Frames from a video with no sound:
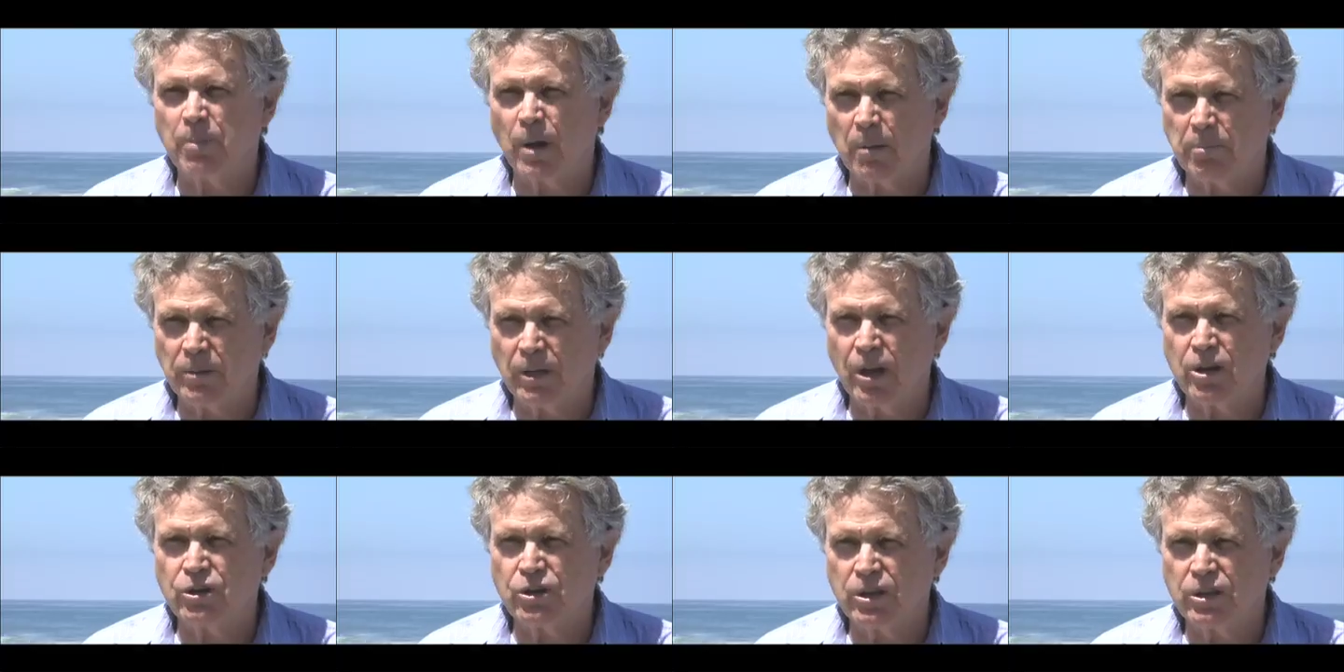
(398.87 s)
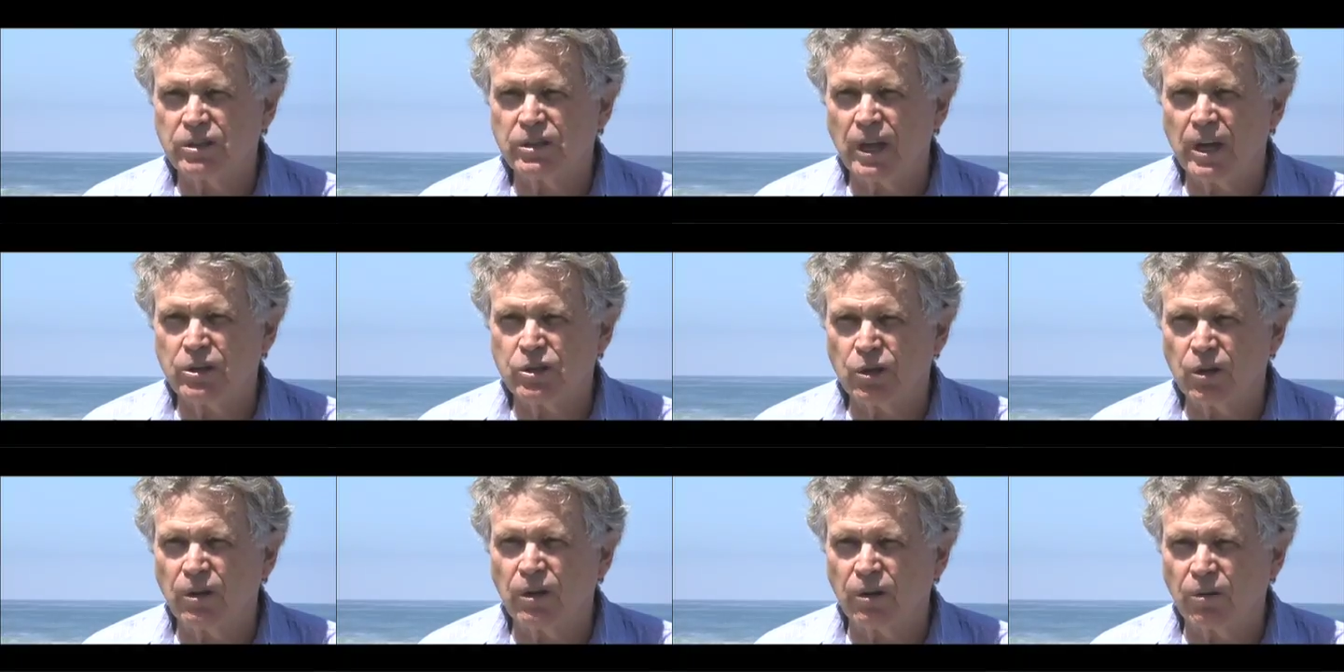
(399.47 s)
population of the state is
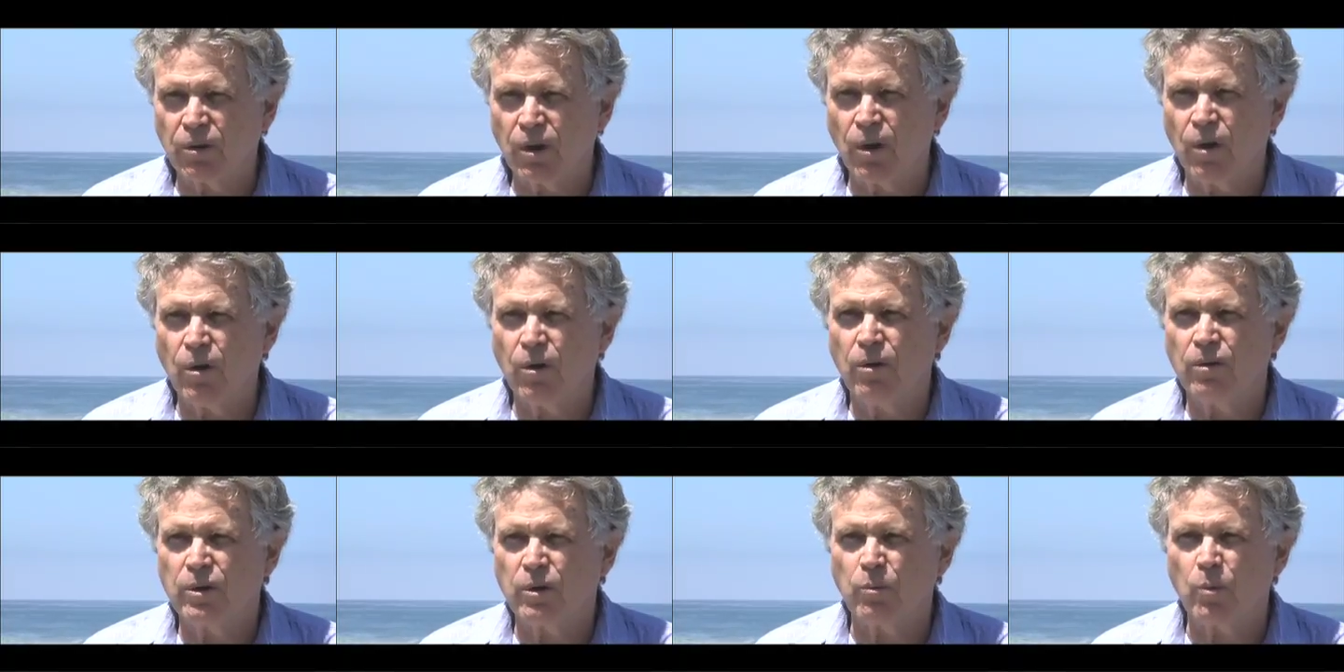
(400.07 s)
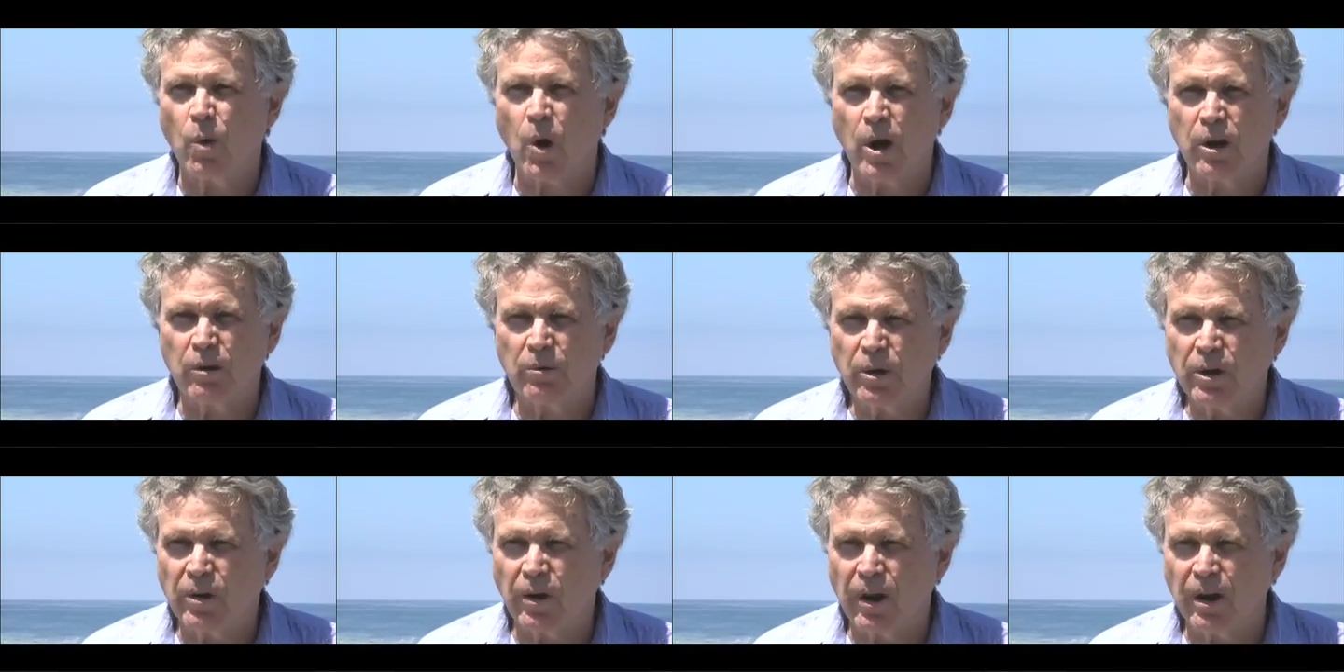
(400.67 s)
going to grow, the water
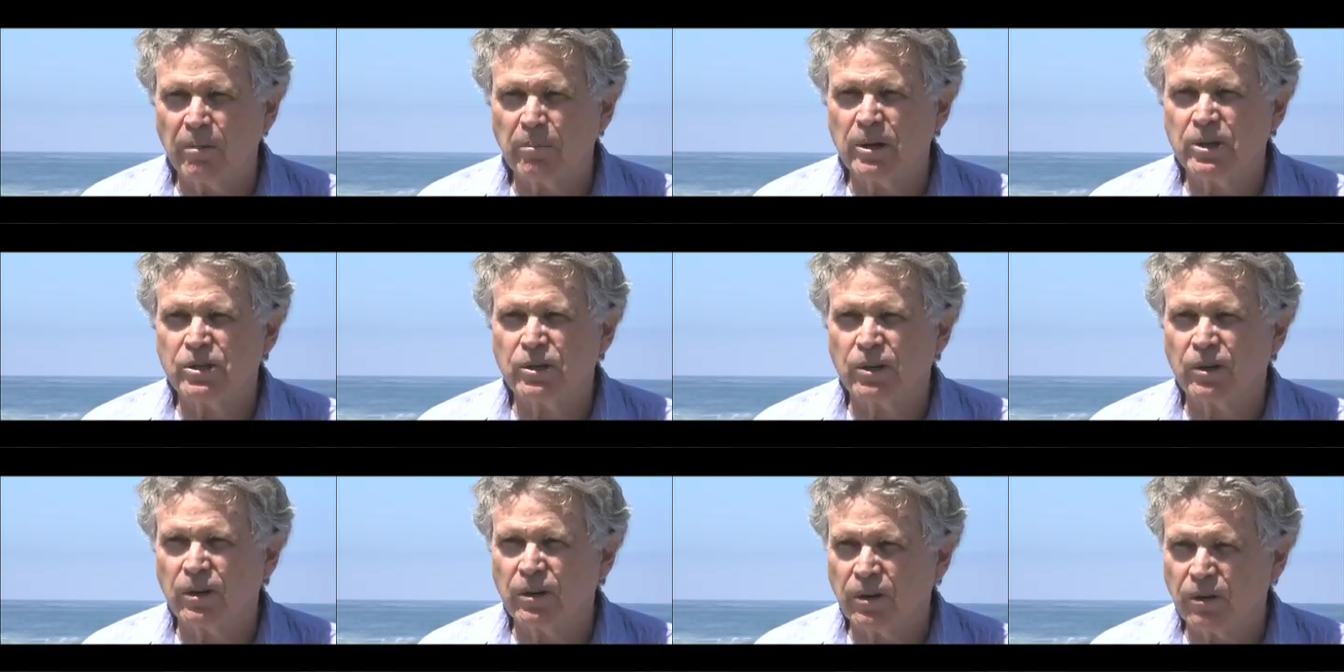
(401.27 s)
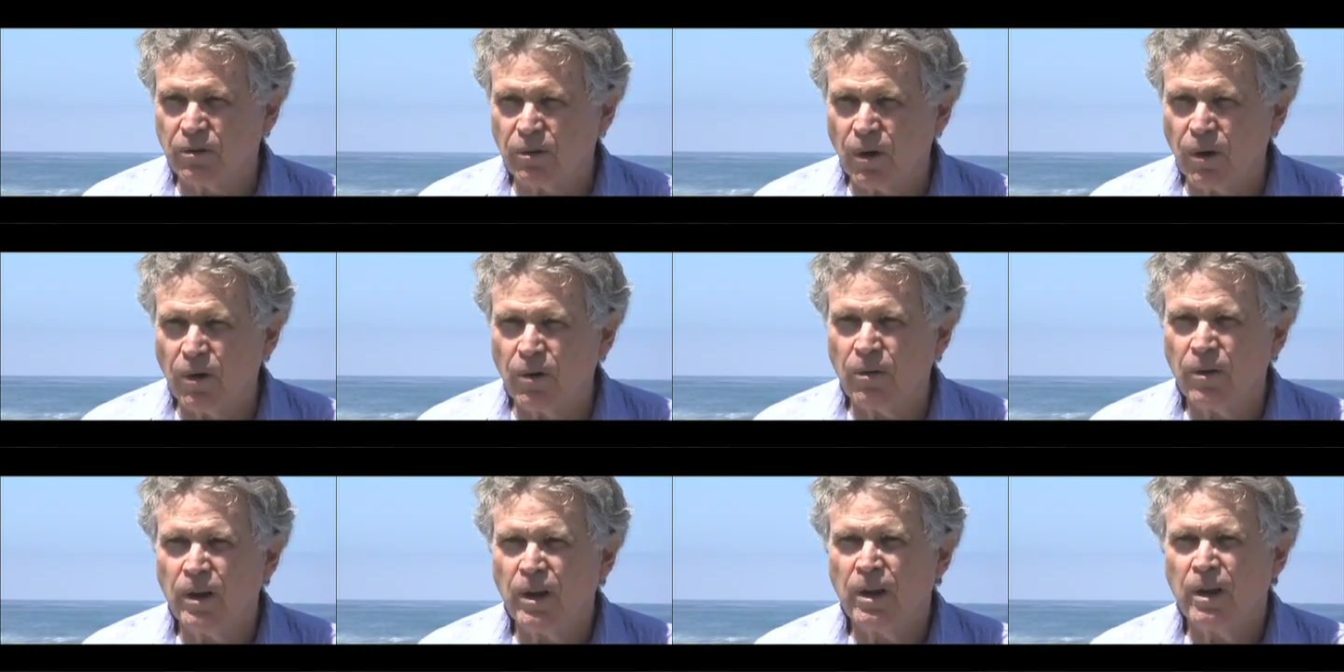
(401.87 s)
requirements are going to grow,